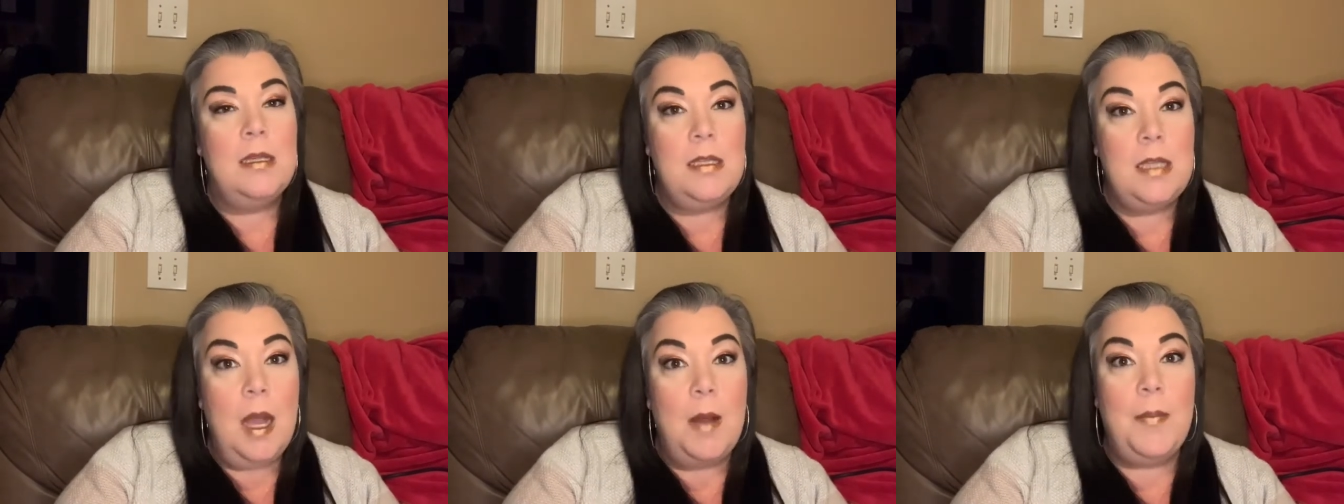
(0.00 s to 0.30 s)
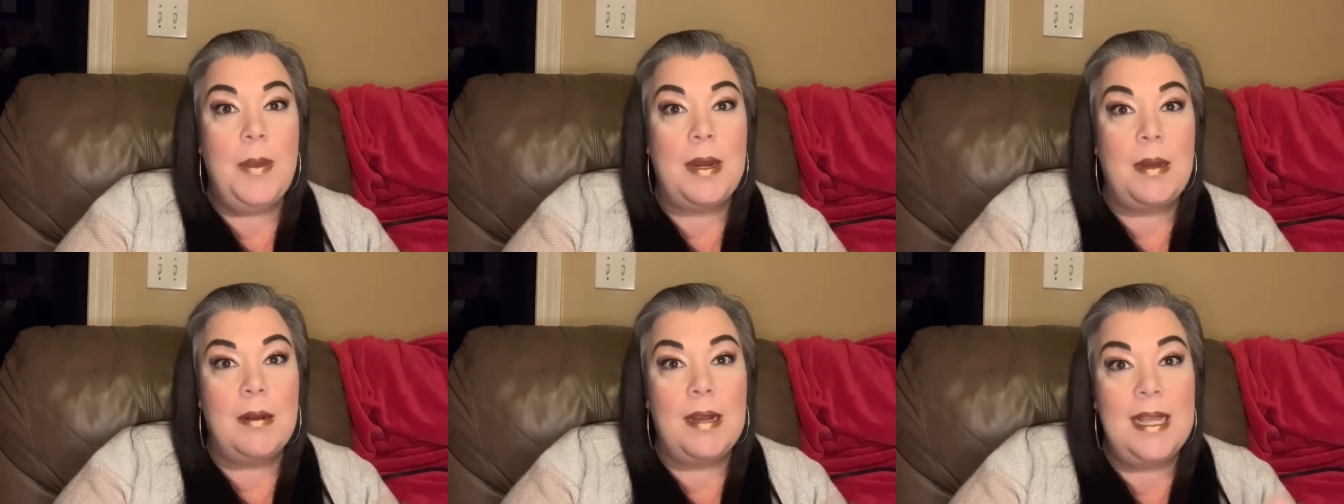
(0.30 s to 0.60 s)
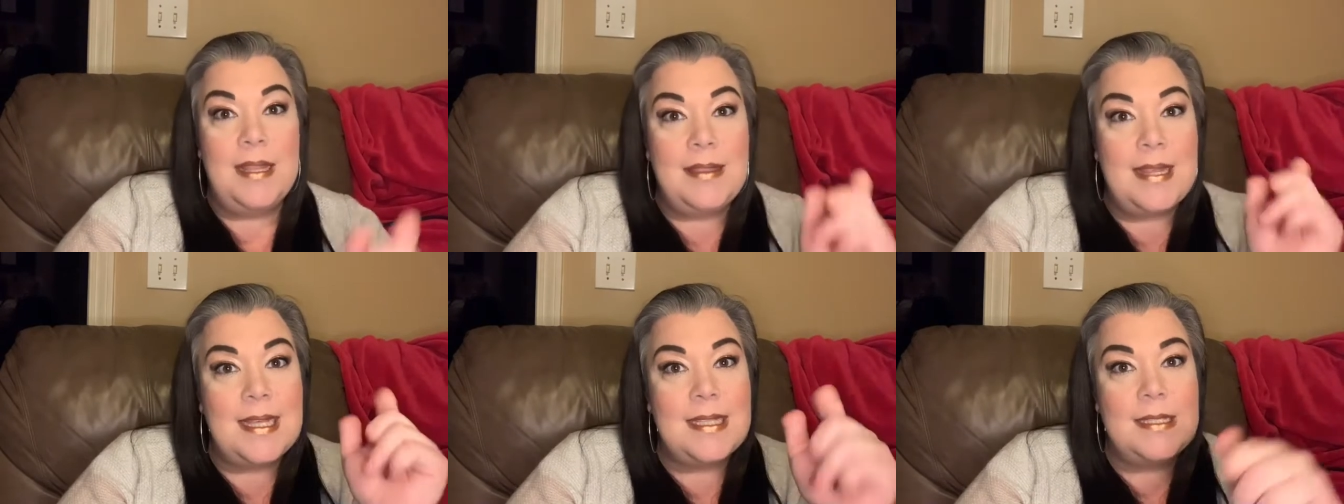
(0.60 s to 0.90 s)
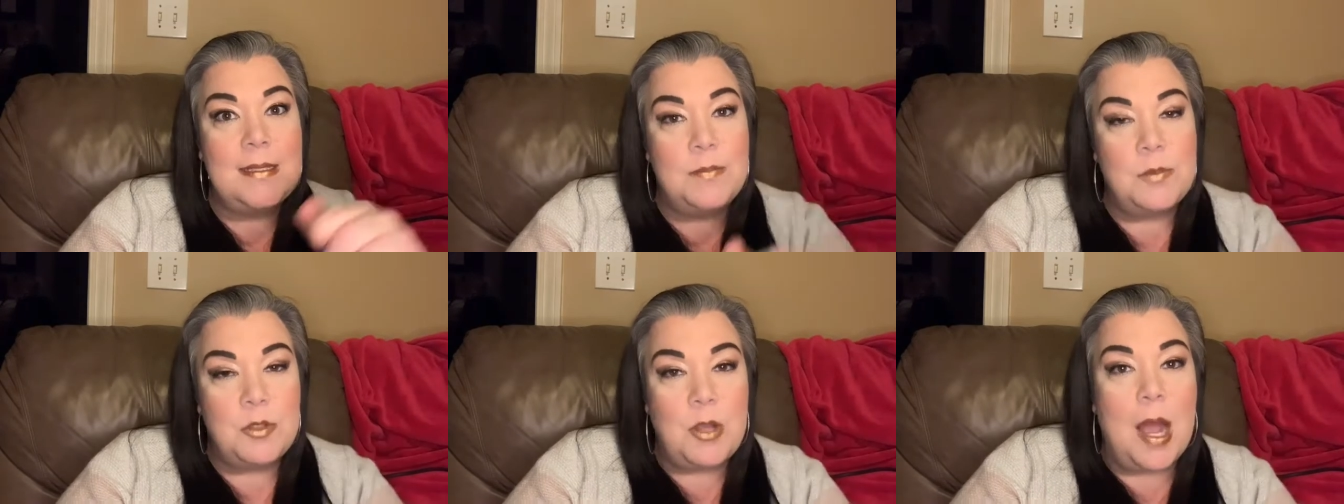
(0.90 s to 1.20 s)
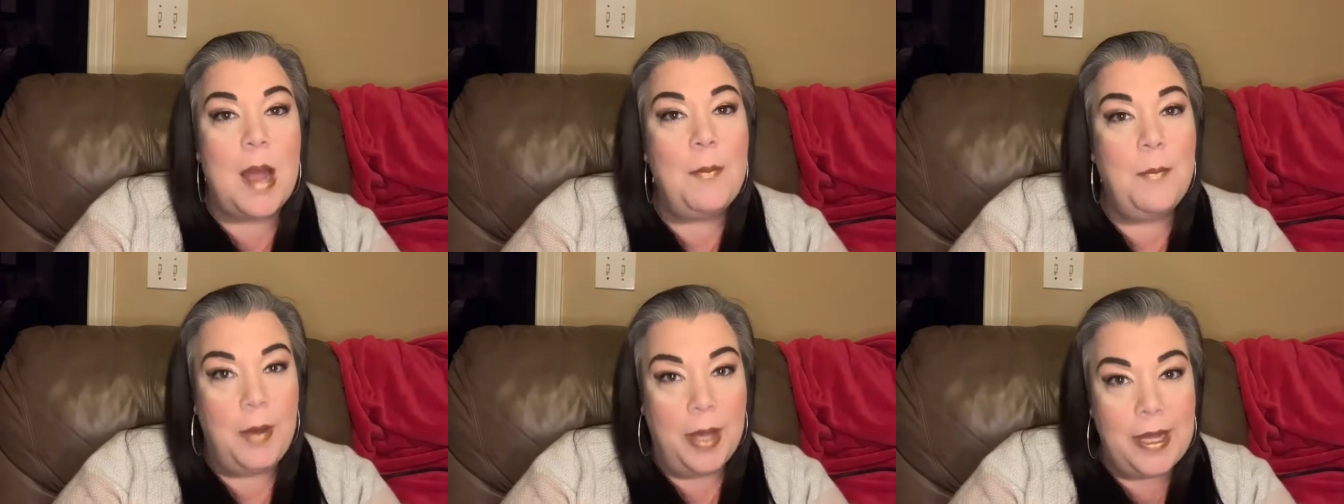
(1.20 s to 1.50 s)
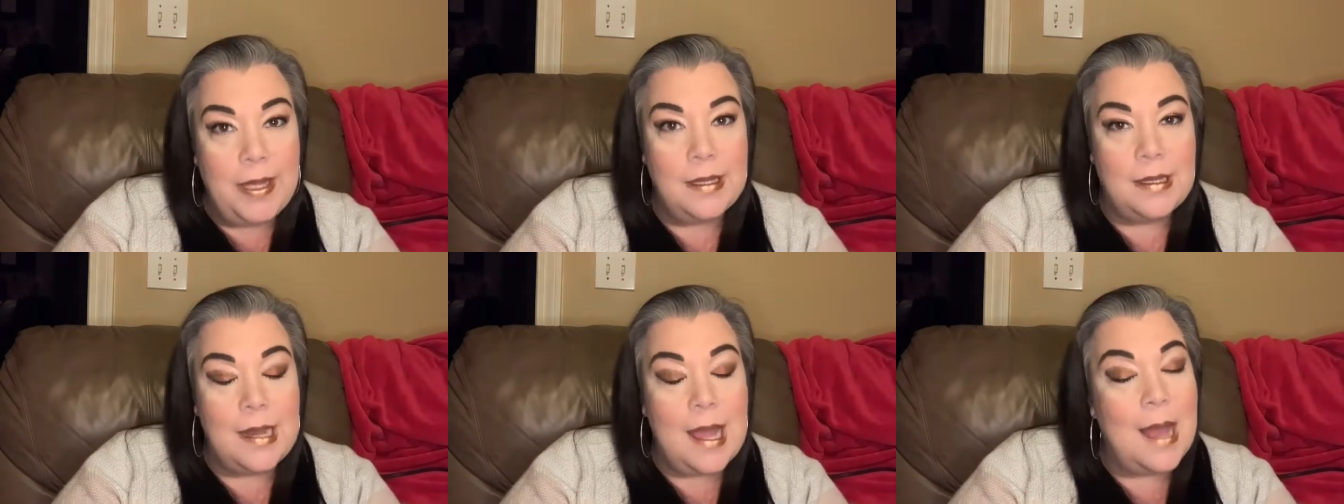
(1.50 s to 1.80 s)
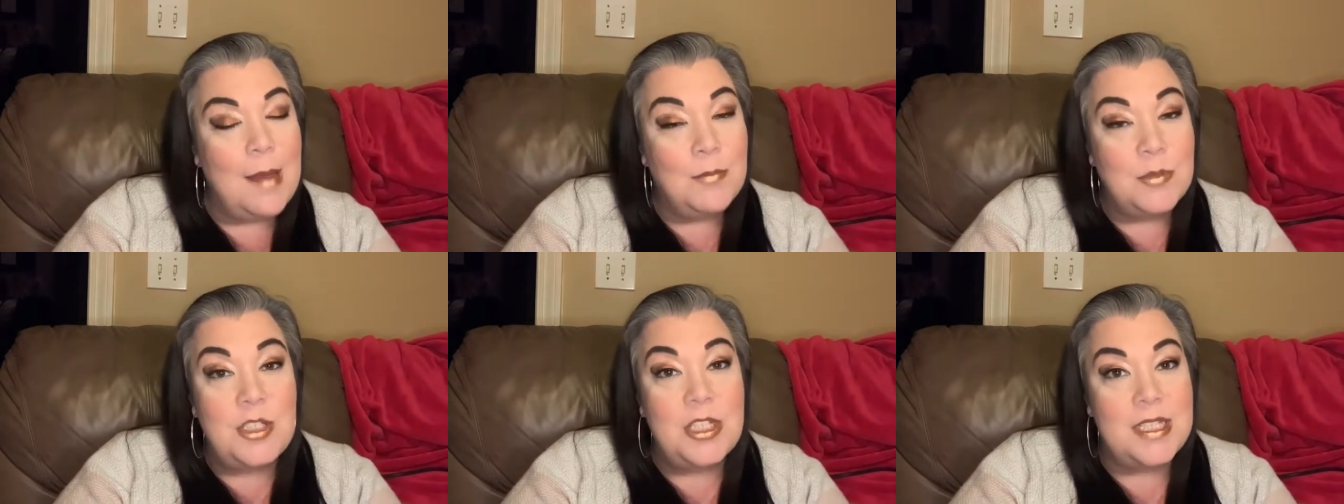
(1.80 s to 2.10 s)
Y'all better hit that subscribe button.
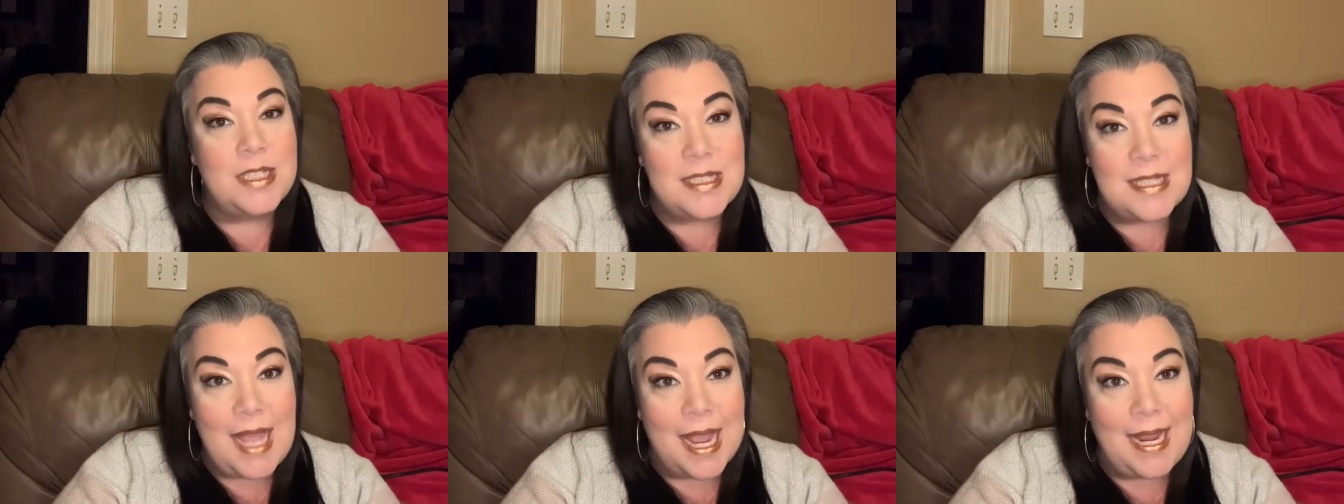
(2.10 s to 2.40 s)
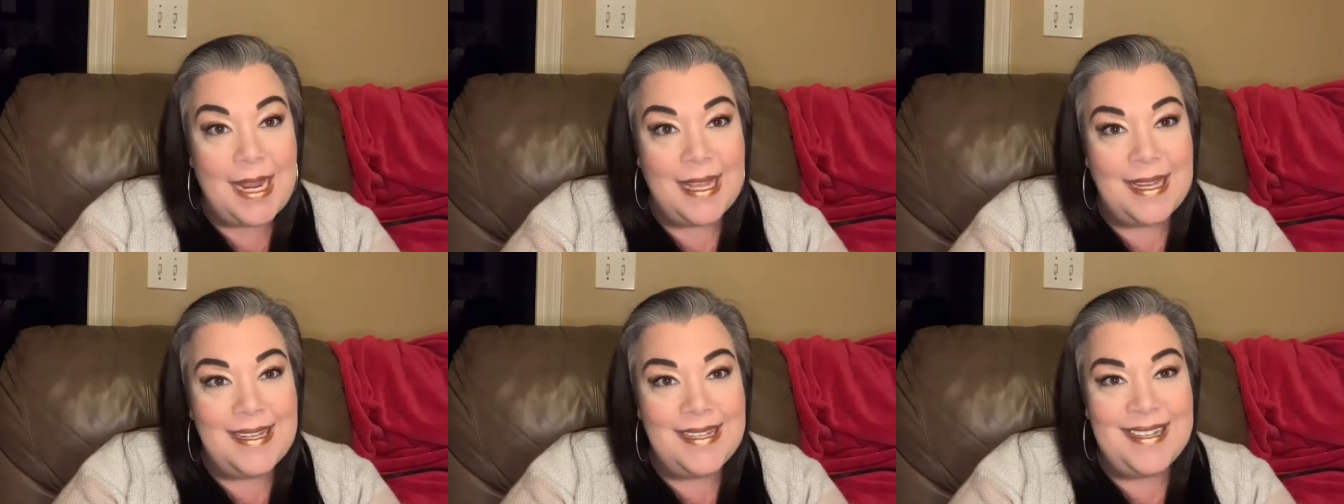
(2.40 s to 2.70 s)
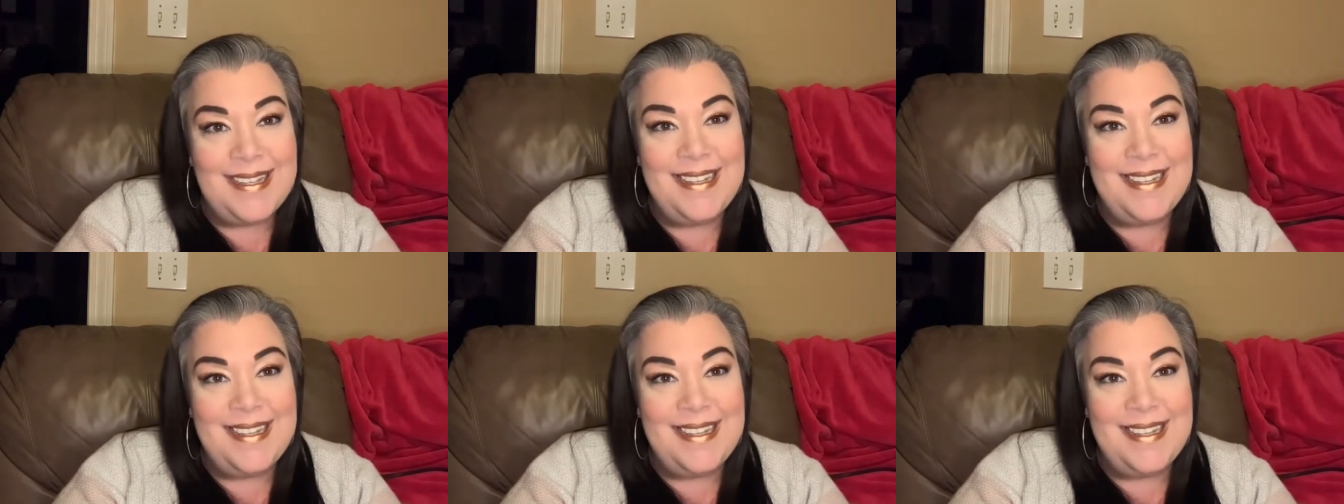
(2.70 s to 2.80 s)
I'm just saying.